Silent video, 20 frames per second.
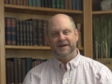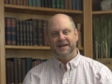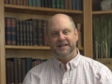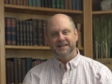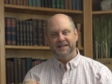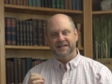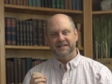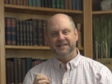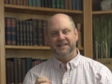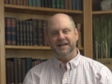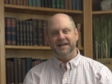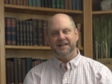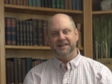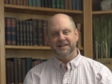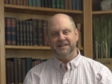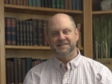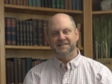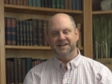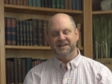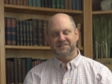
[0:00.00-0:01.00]
And the
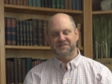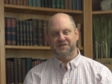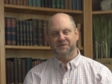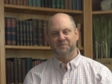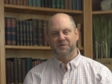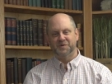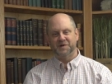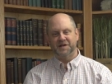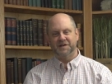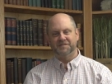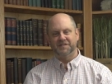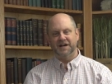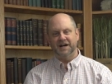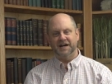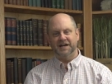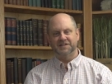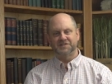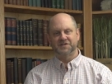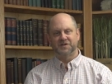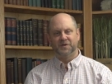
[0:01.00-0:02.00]
daily testimony of
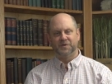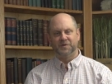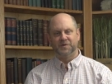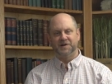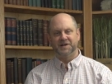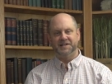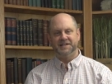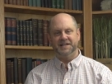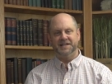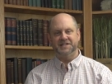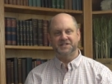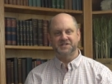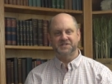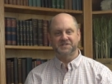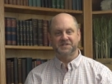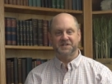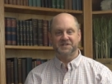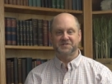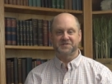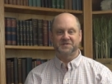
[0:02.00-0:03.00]
God's glory
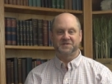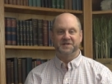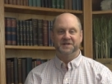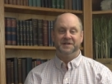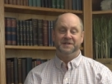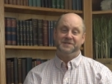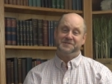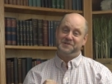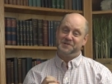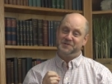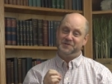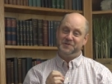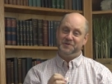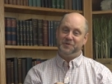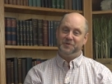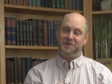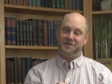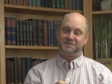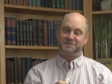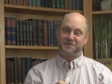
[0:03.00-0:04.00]
teaches us to
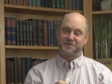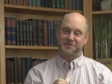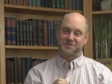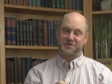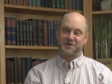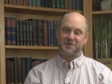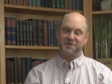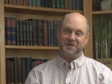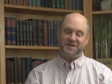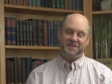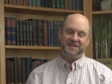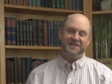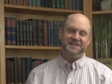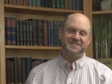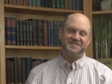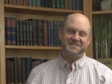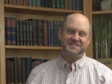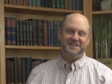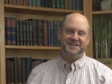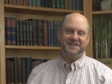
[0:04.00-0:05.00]
do what 1 Corinthians